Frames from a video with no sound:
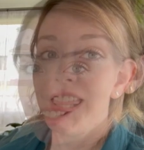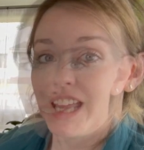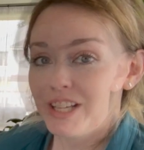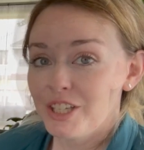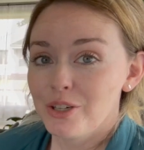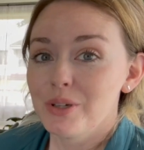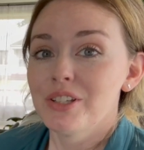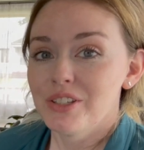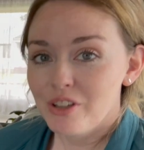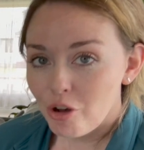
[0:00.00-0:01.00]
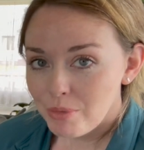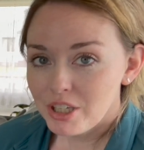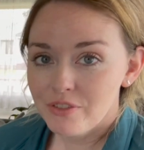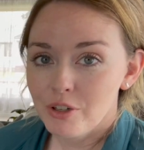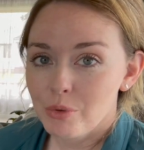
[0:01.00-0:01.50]
Thank you so
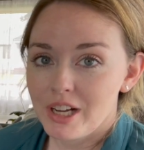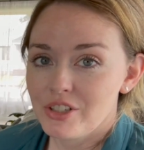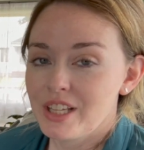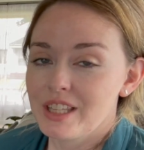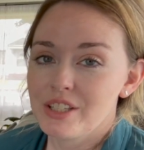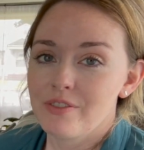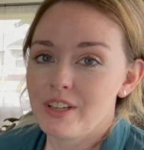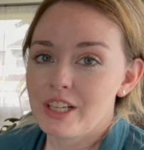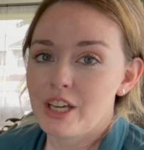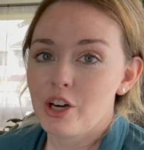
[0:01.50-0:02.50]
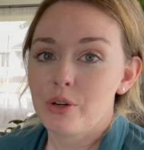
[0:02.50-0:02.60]
much for watching this video.